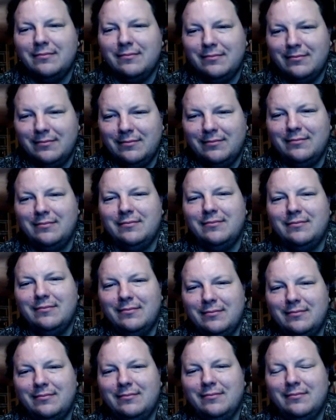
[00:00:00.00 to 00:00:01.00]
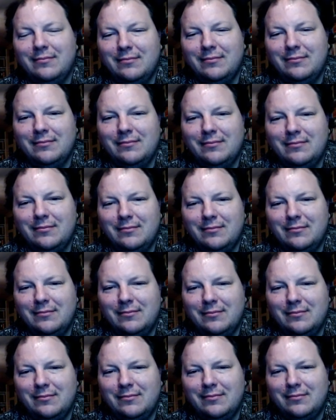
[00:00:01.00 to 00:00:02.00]

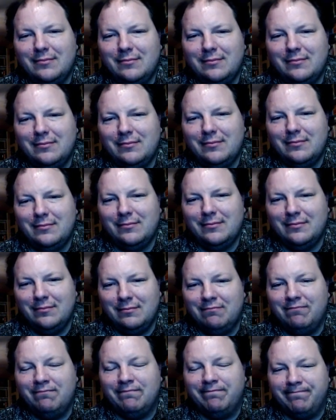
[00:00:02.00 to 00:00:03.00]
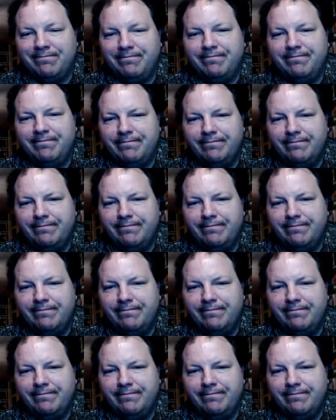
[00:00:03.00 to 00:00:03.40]
[no speech]